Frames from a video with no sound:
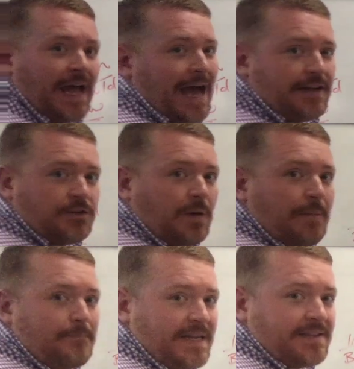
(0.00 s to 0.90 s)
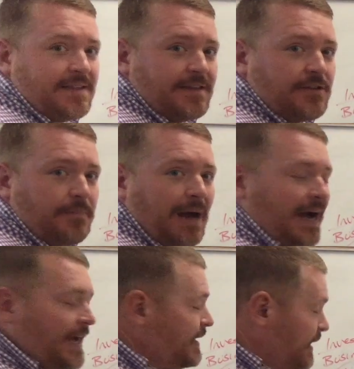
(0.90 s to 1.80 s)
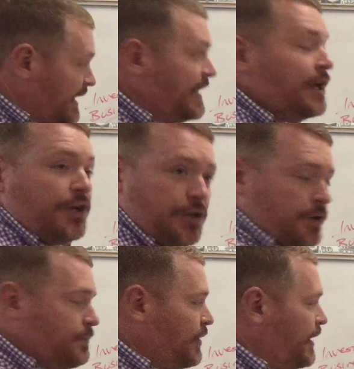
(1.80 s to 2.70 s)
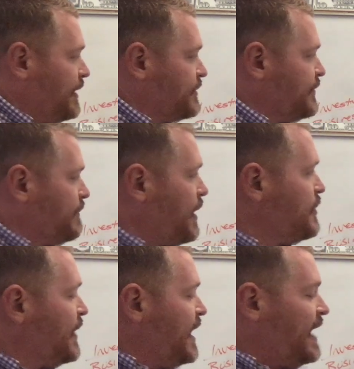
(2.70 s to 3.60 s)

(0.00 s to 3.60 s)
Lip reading: add it to what businesses are buying, again, new products for both,